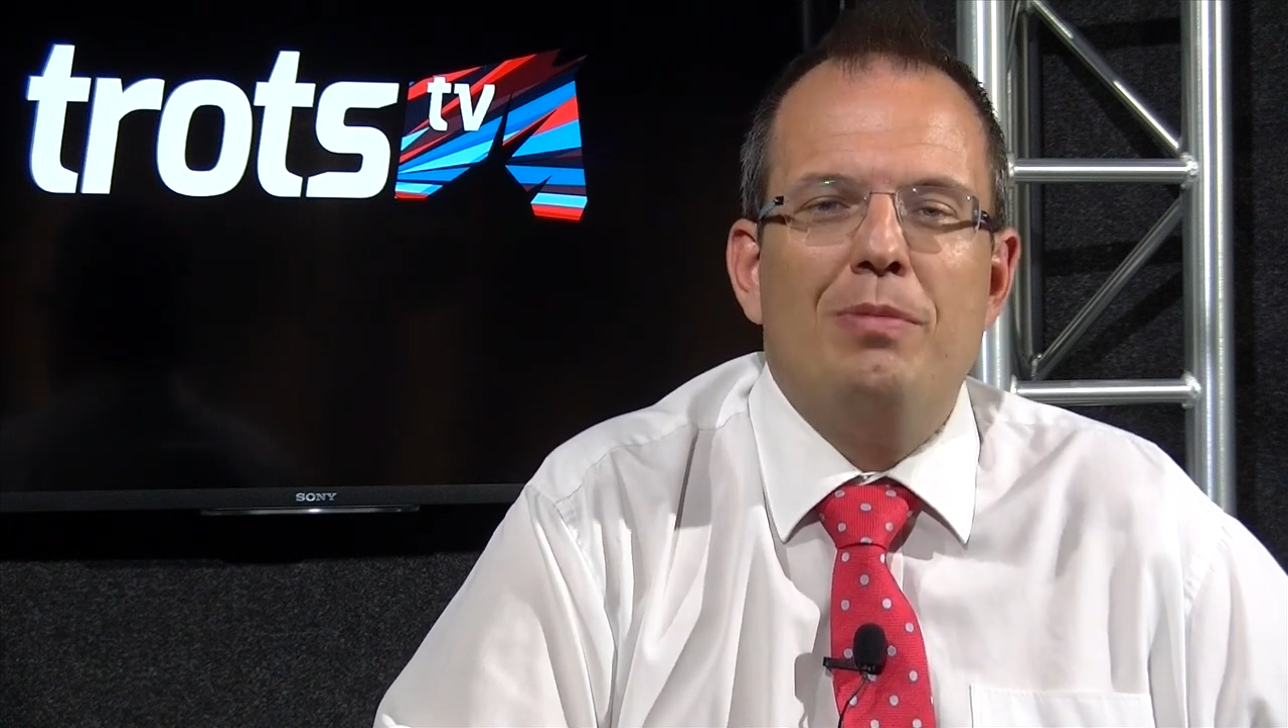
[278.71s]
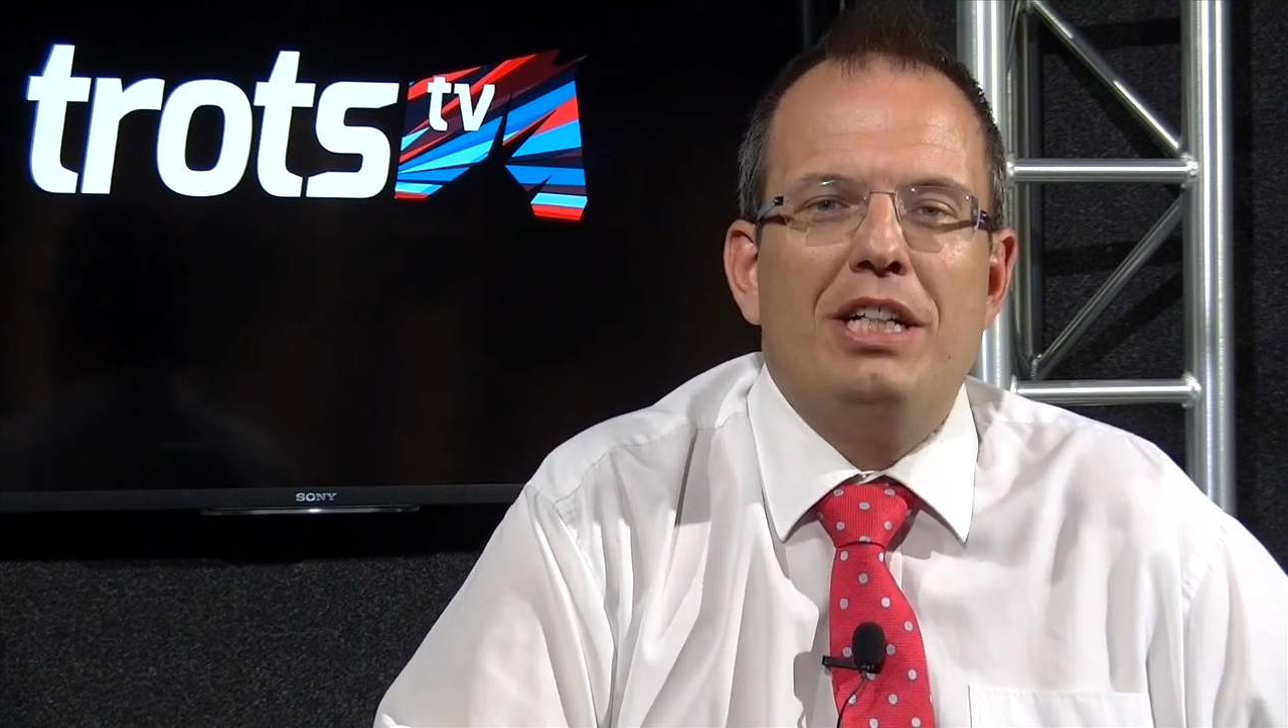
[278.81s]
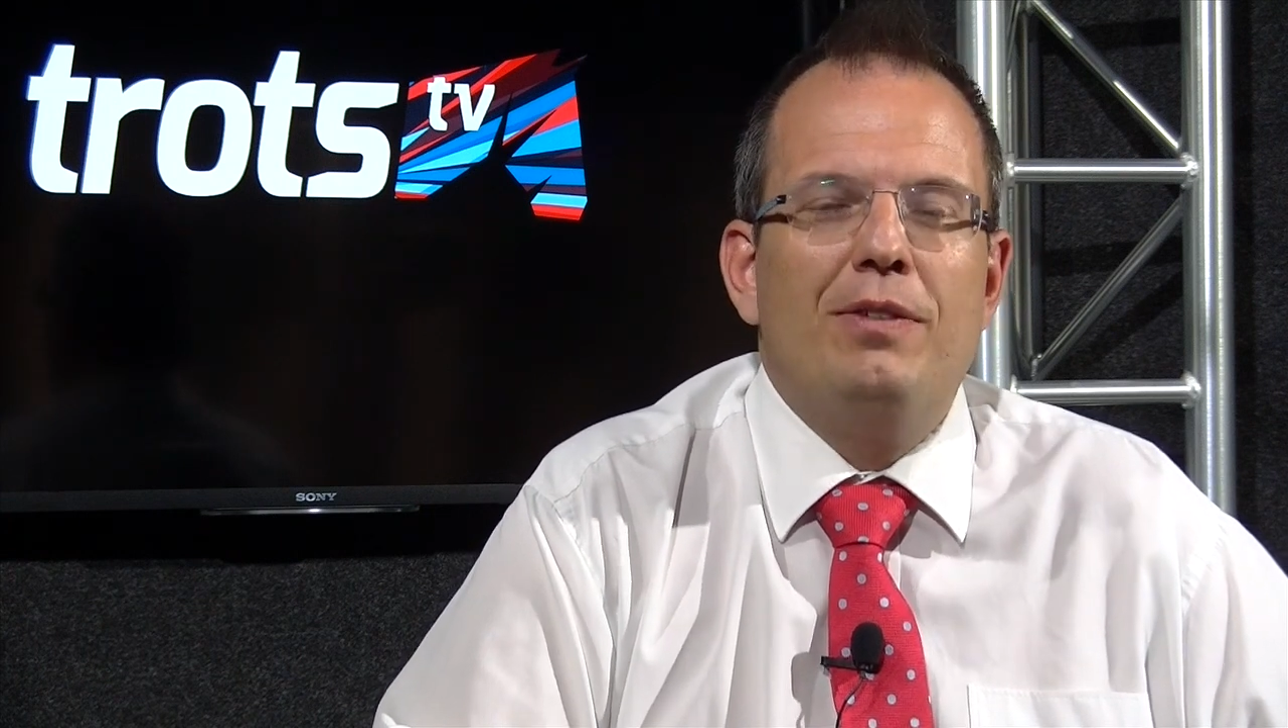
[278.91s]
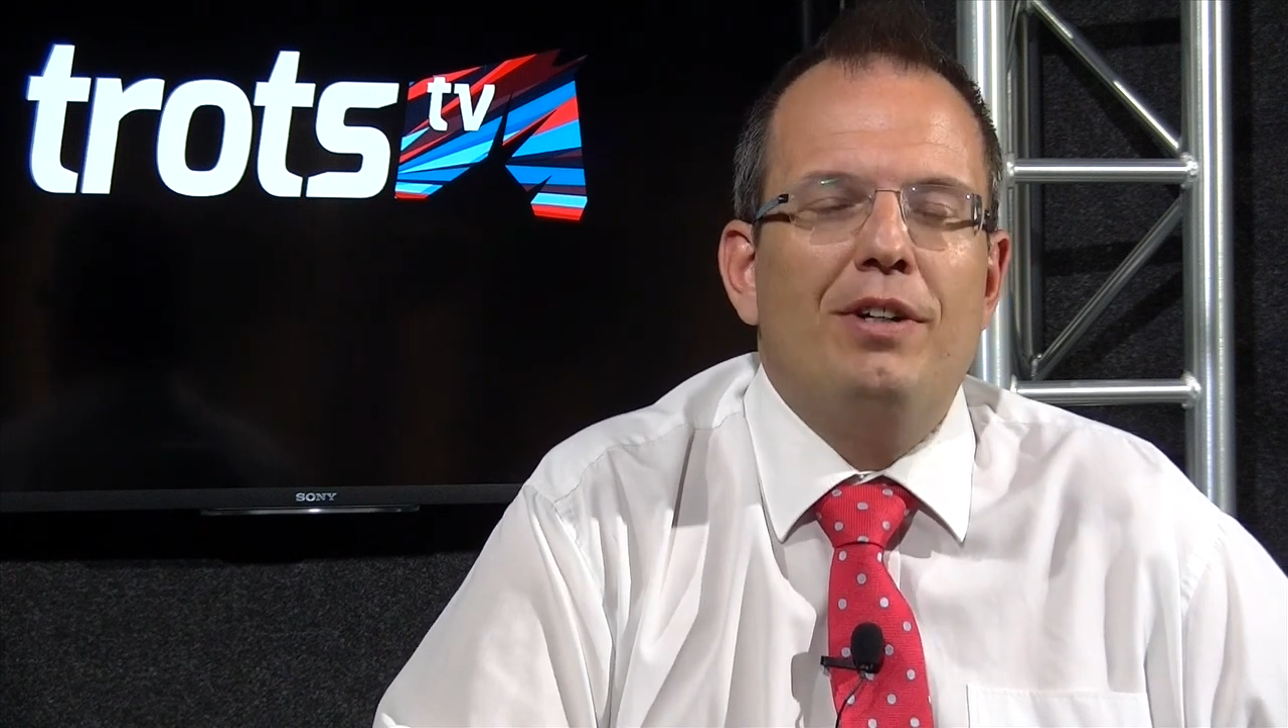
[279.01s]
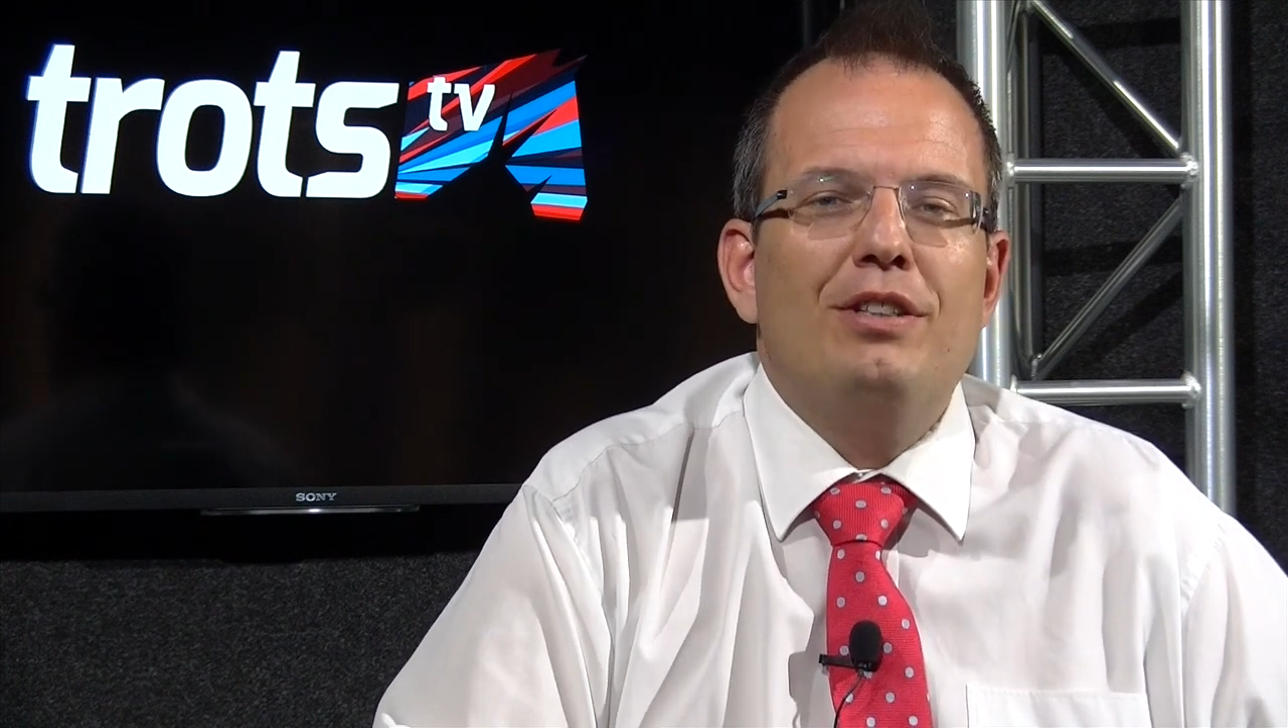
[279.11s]

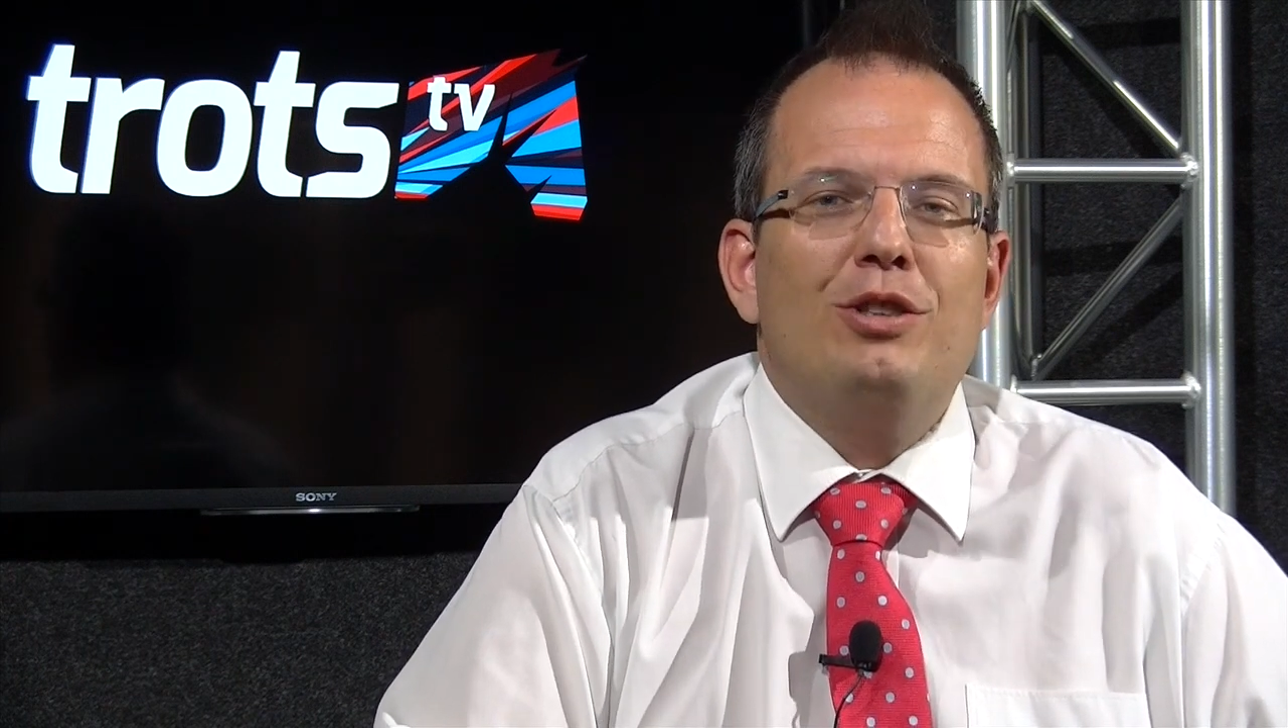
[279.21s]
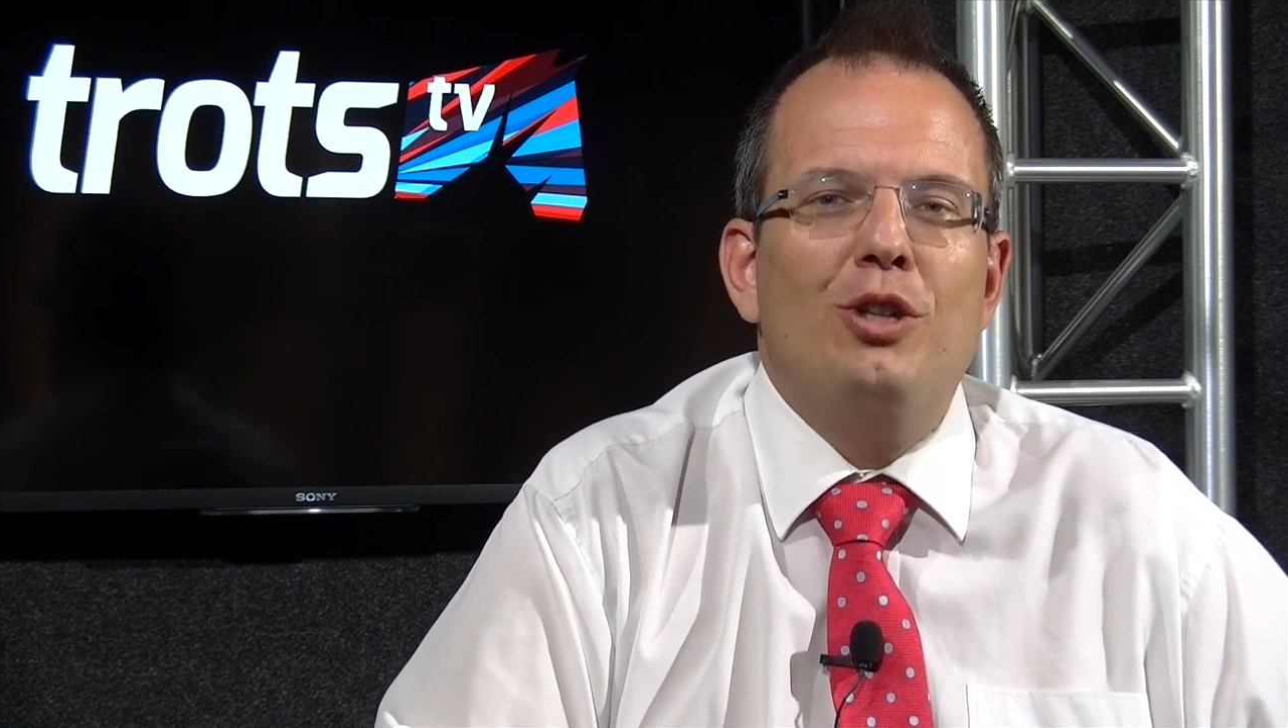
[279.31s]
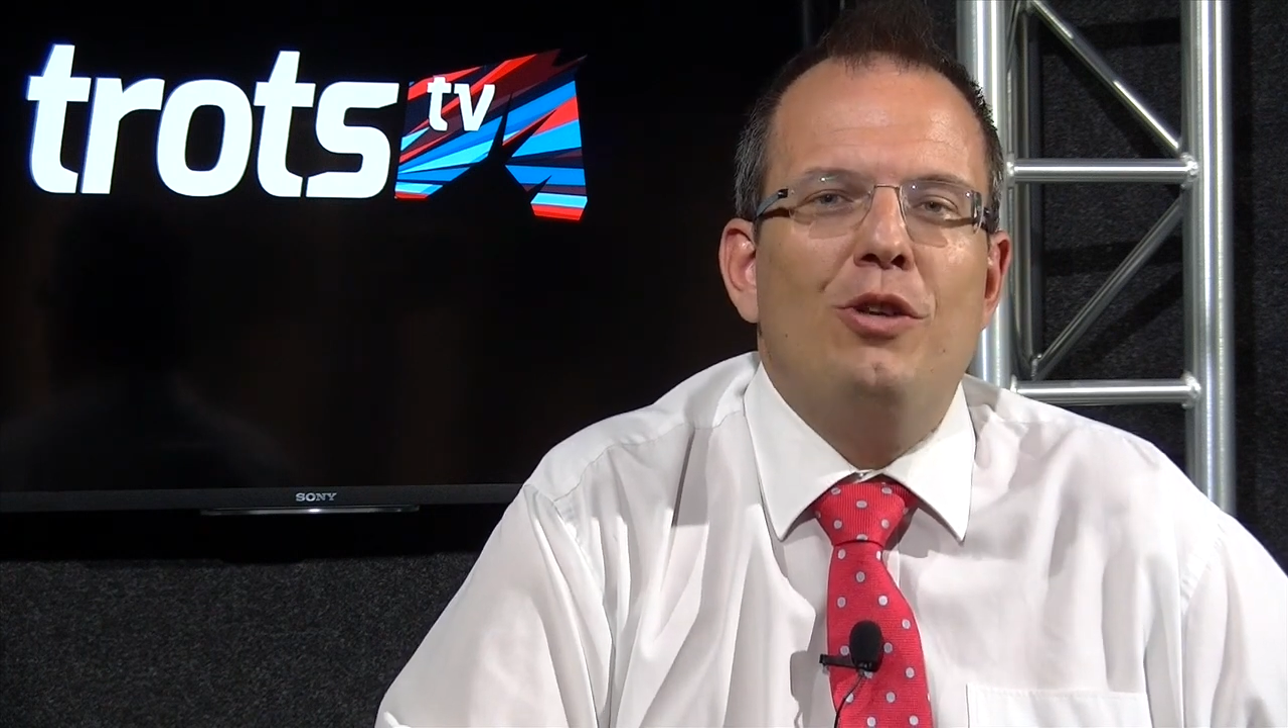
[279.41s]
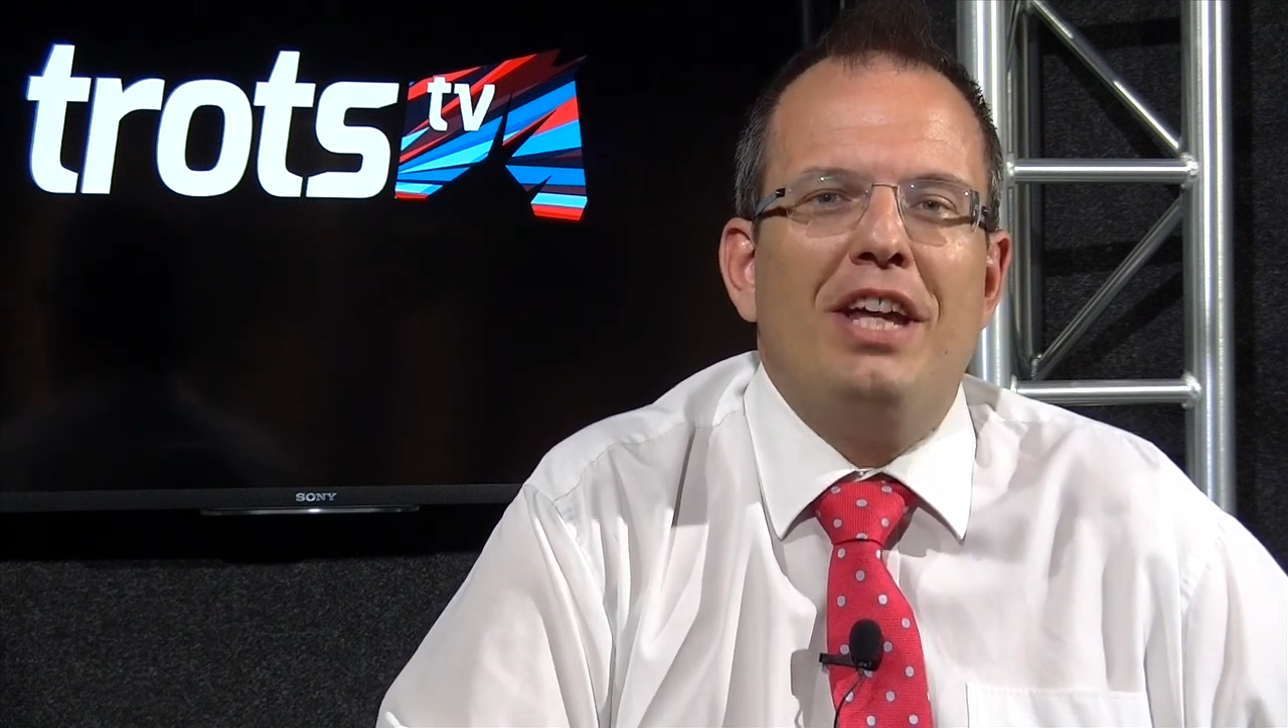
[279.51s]
much of a concern.